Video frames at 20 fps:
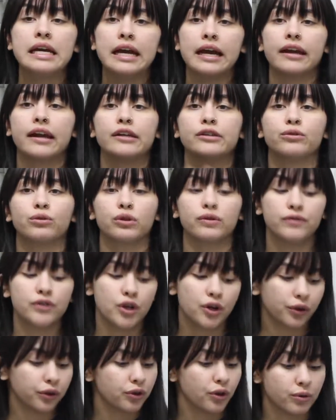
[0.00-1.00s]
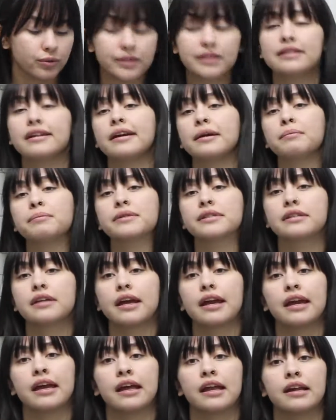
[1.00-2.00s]
and I sort of took those tips
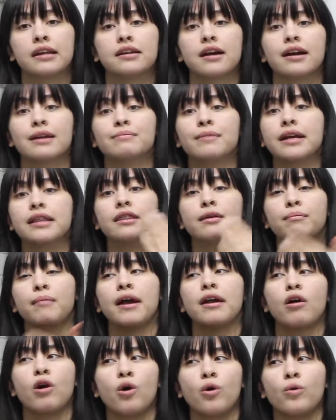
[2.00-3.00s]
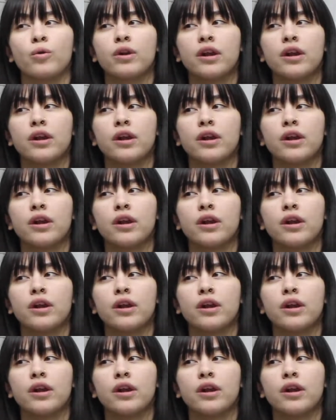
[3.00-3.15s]
and I made them my own,